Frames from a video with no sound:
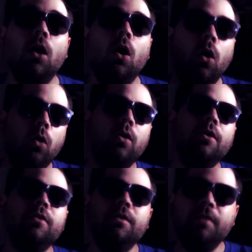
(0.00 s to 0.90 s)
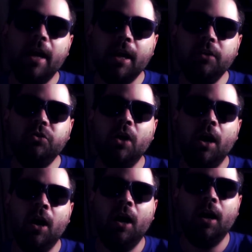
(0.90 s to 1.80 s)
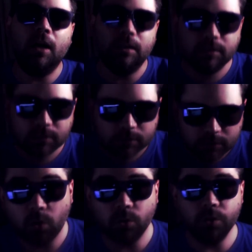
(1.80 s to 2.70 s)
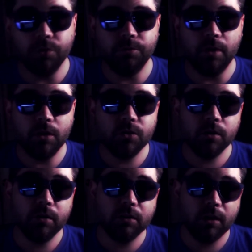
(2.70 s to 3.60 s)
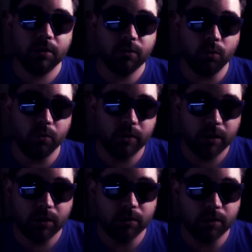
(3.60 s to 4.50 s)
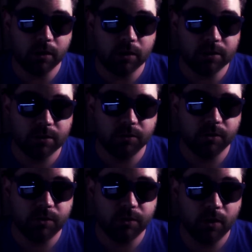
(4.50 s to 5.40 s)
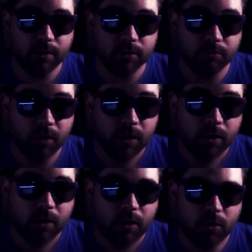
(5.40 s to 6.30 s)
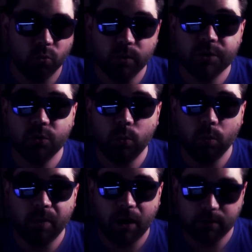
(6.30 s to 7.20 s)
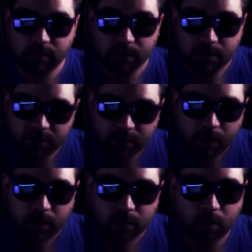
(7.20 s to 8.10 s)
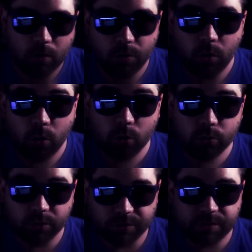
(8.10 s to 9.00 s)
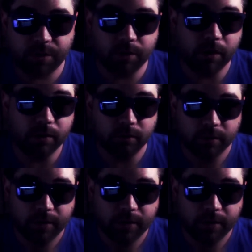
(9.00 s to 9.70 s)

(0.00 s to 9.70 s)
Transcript: Holders of Nature. Holders of Nature is a story in the series of uh, ritual pastas called the Holder series.